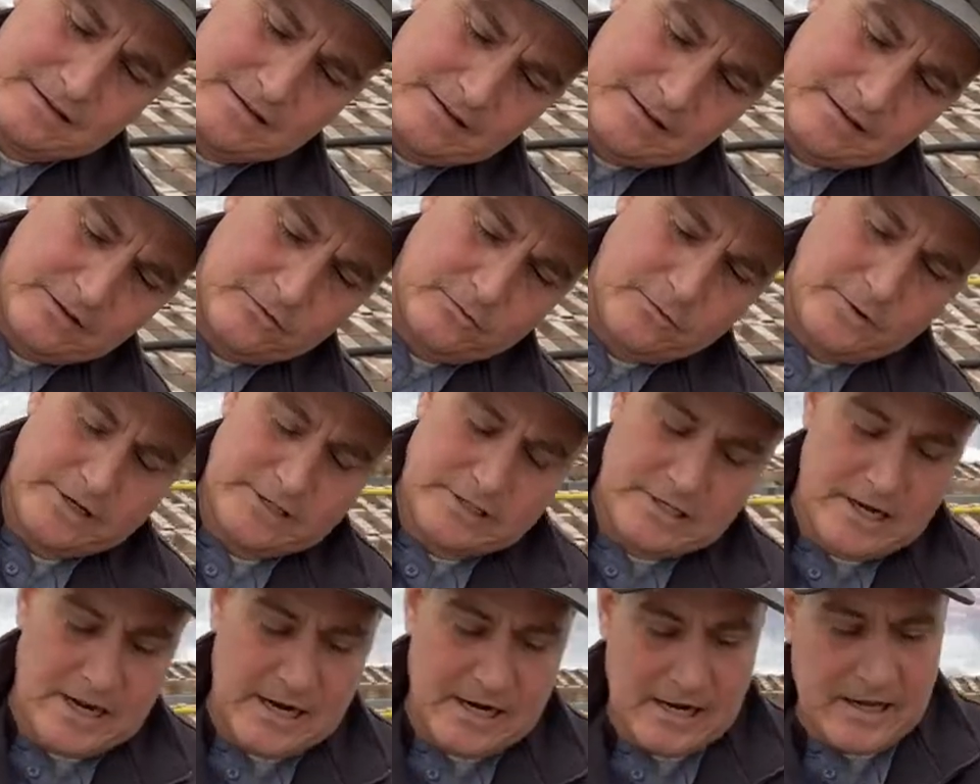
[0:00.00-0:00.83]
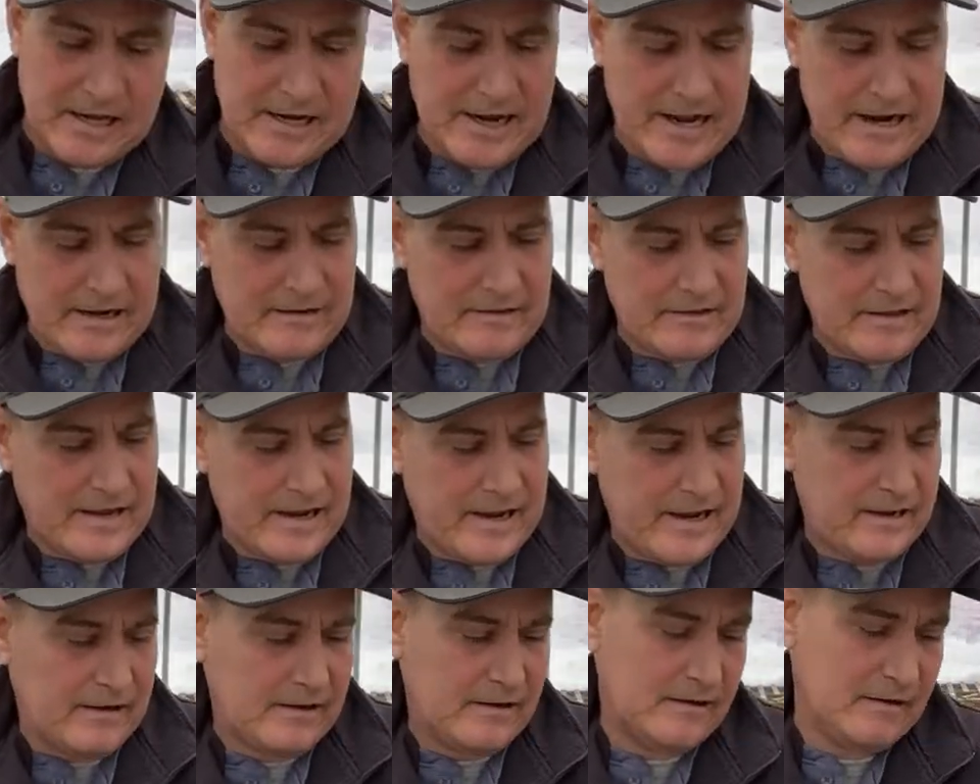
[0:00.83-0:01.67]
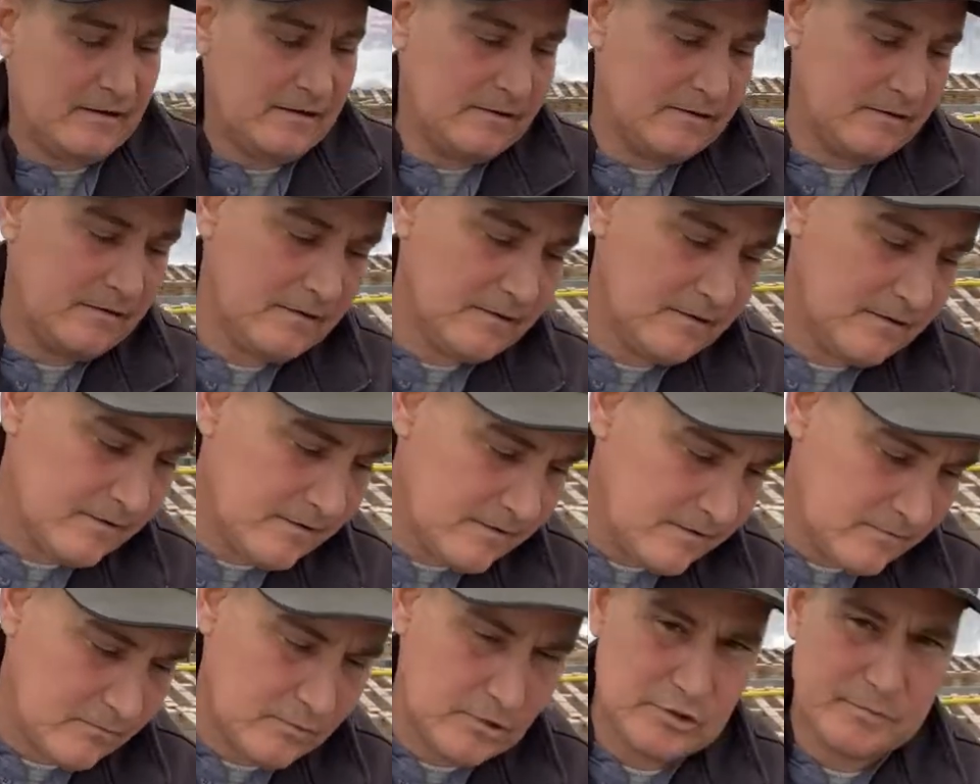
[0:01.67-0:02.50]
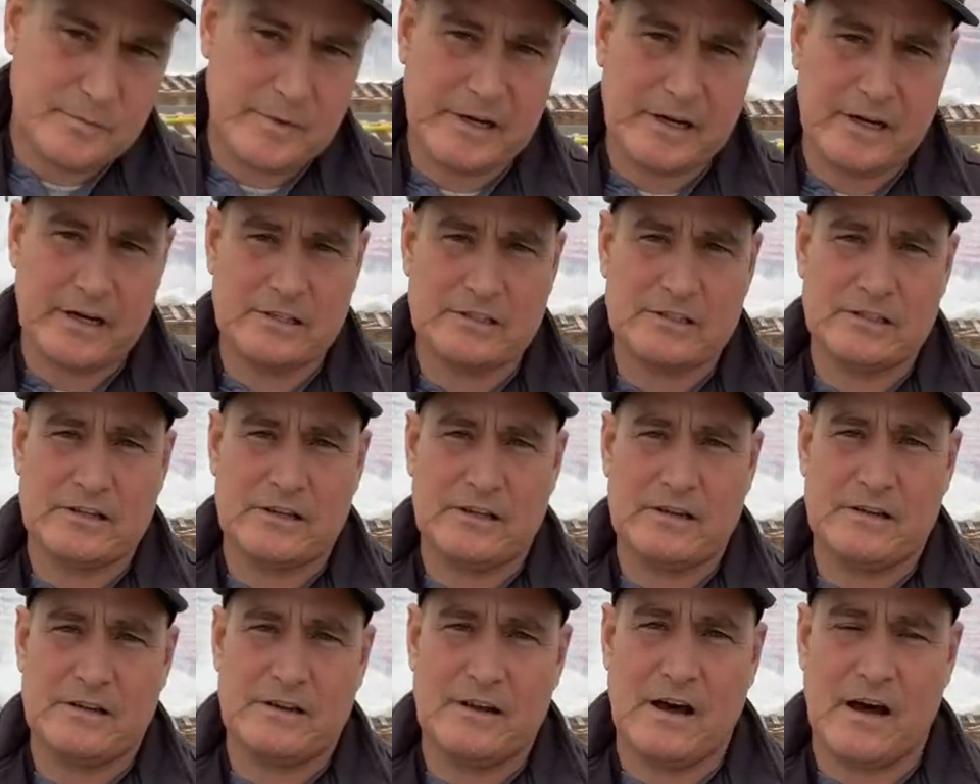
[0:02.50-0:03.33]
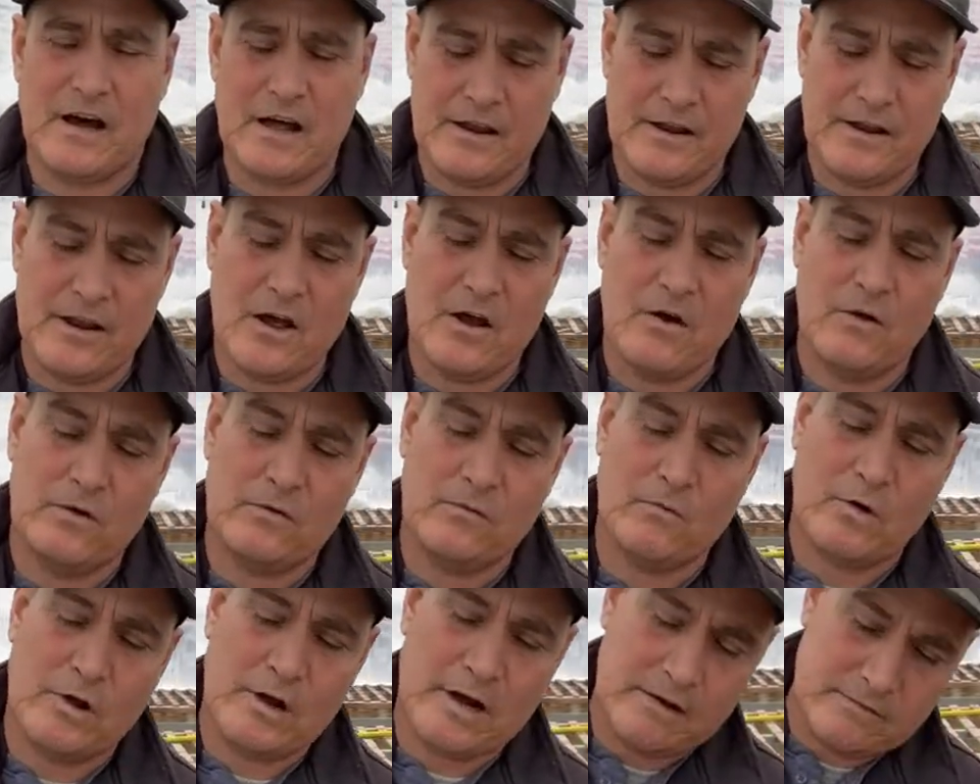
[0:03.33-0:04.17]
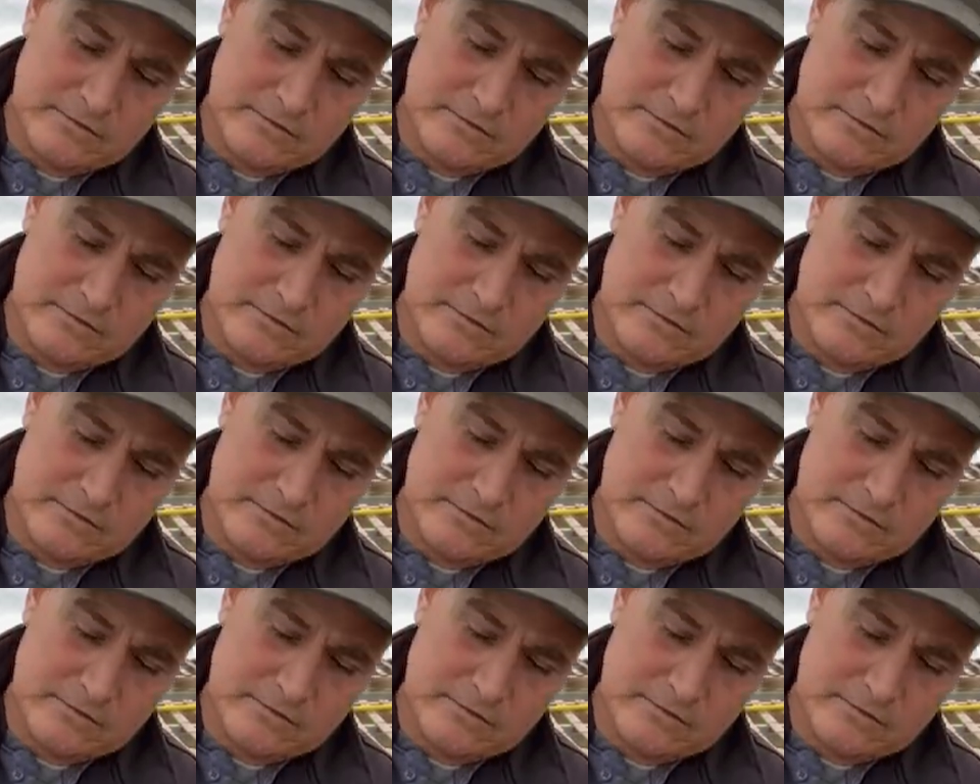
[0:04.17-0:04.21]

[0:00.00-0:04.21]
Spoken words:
the reason I got out of that was because not knowing what I